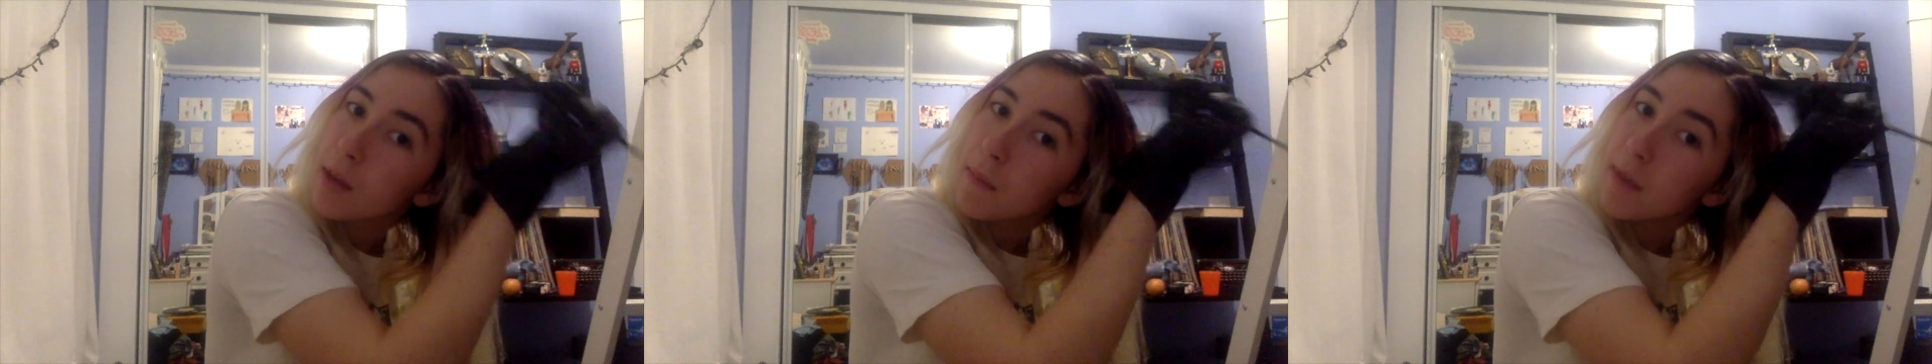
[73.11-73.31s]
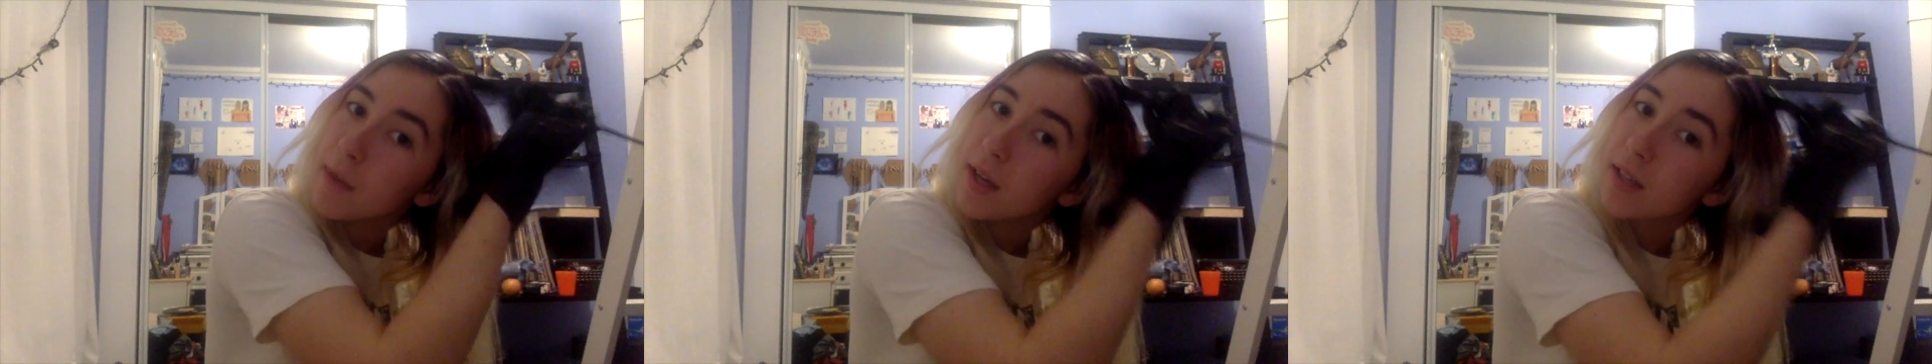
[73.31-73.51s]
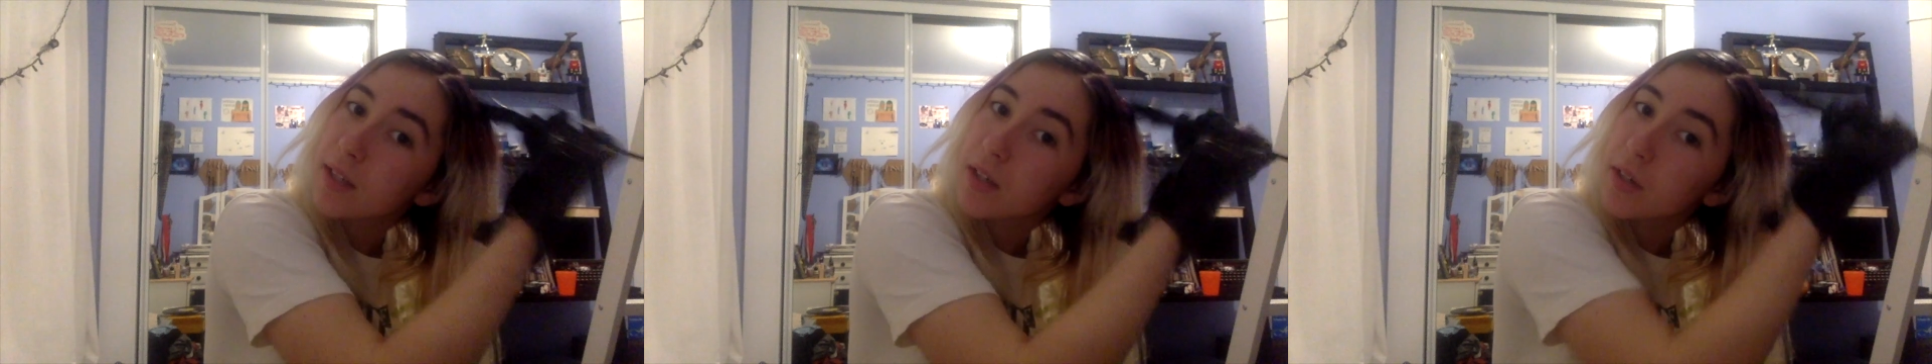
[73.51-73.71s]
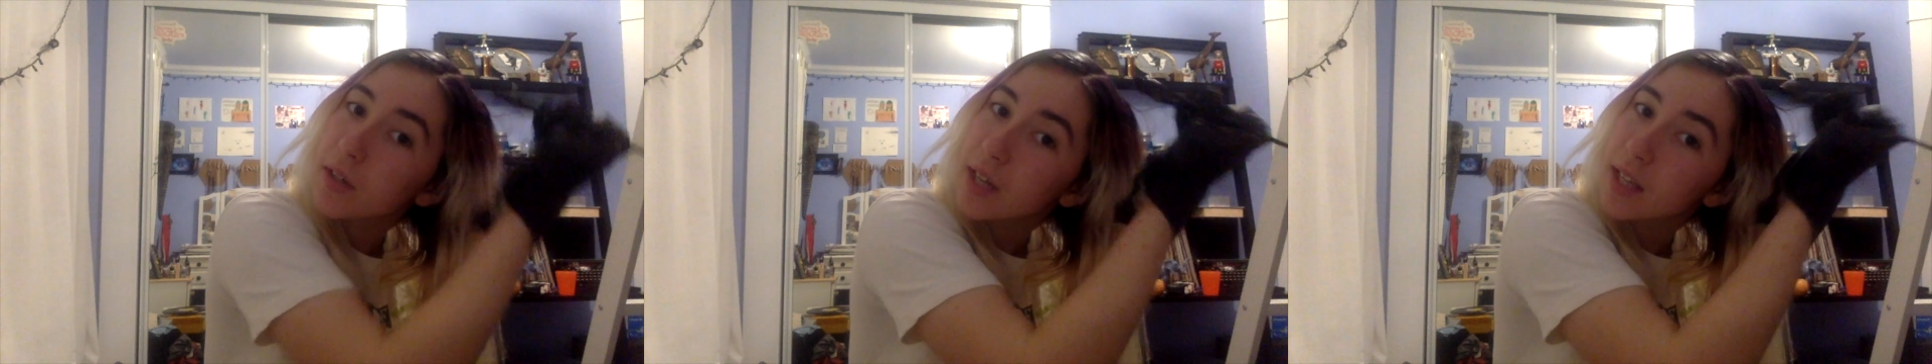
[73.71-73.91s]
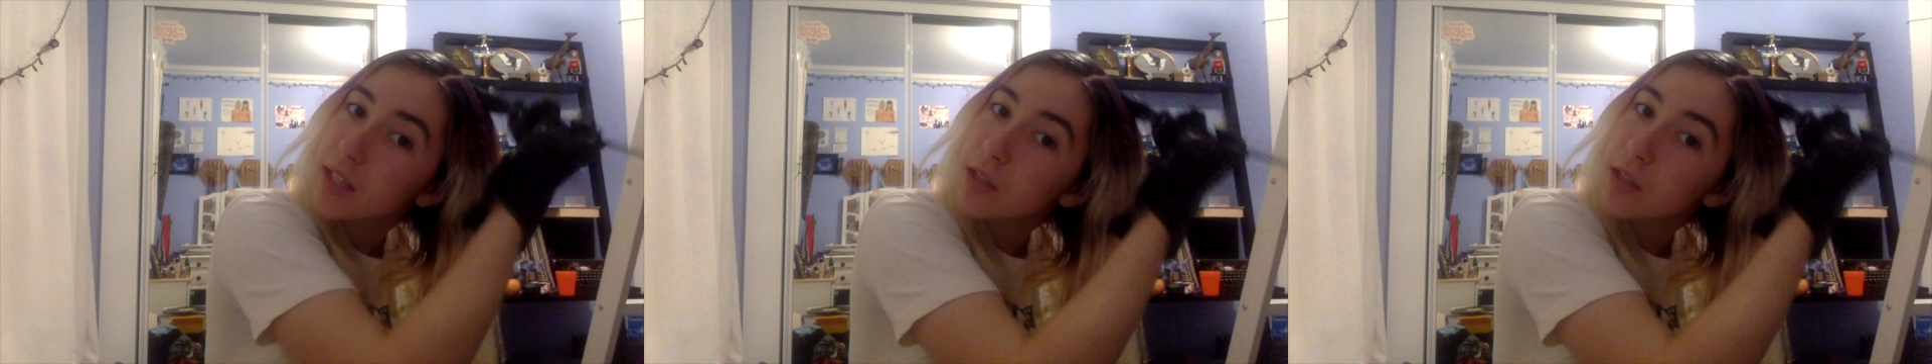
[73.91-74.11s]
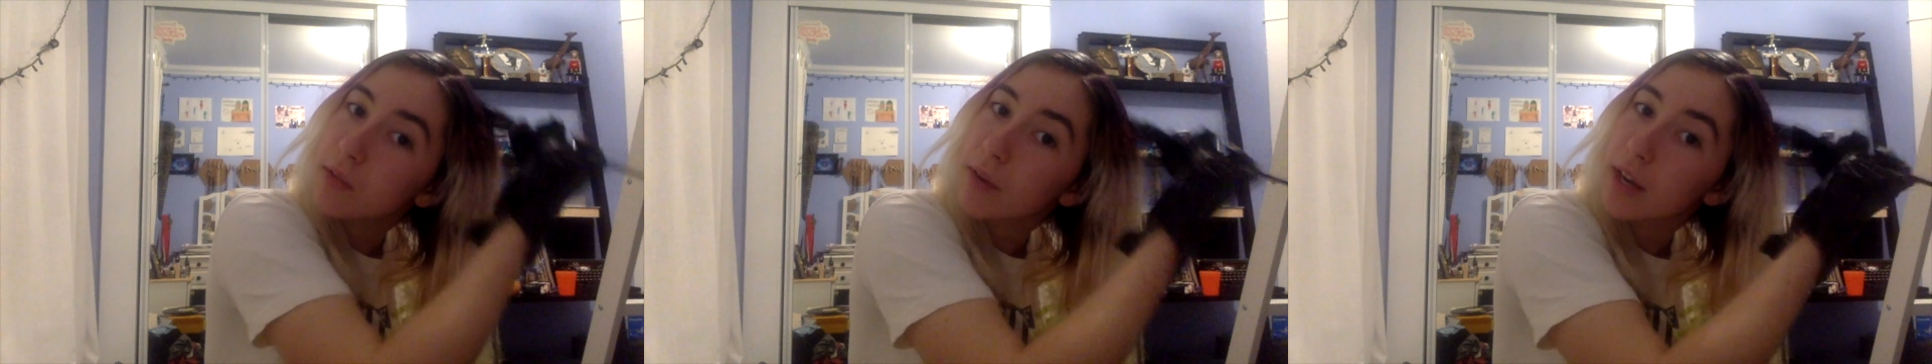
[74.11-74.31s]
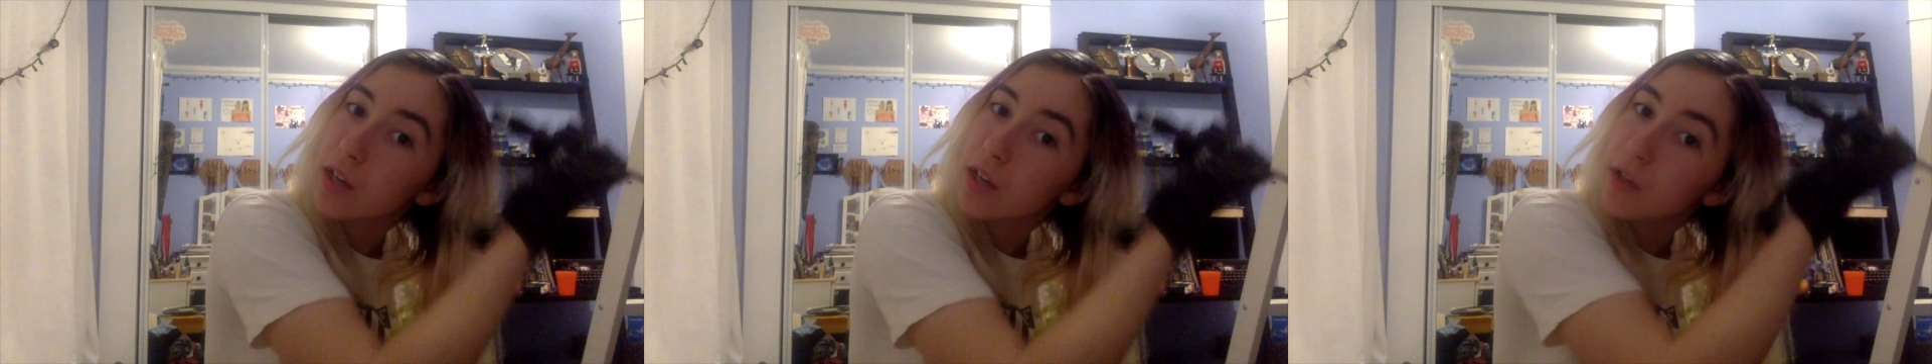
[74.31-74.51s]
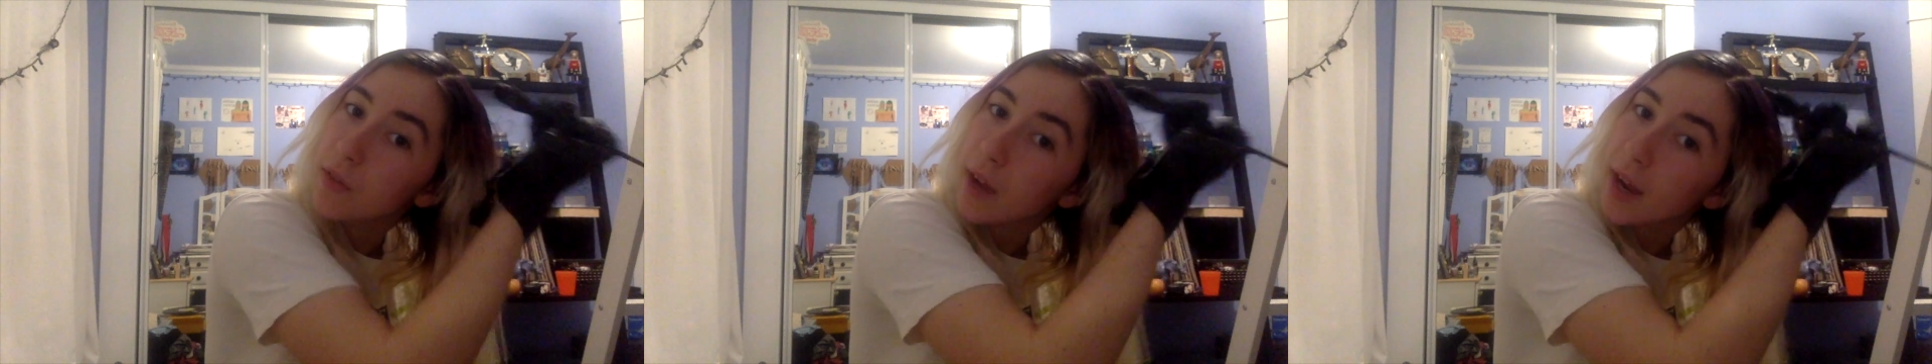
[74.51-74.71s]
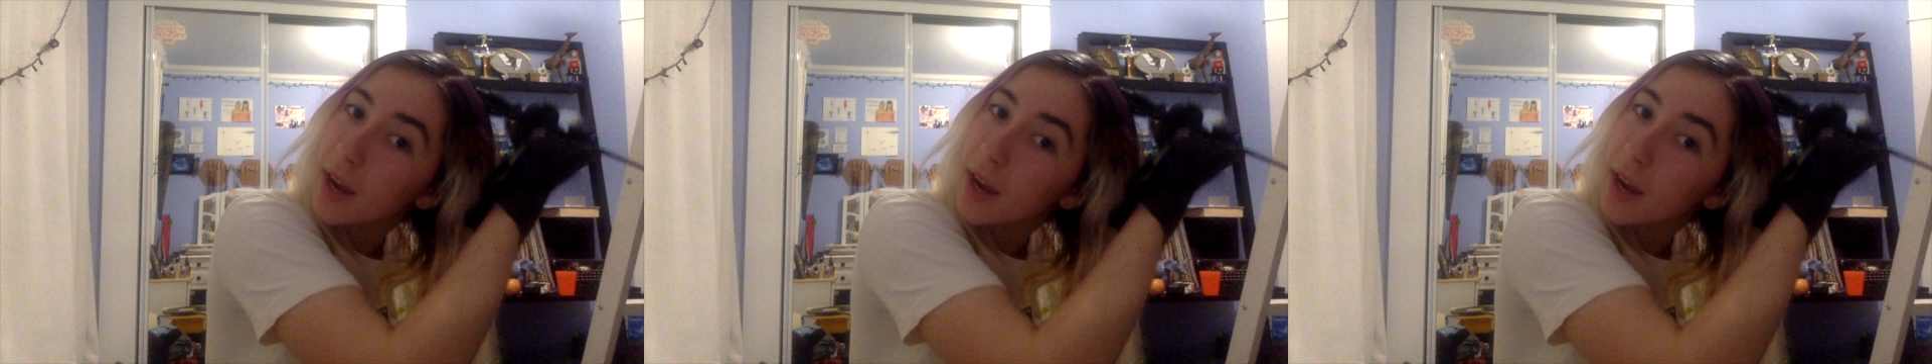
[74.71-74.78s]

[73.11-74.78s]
because it creates the range of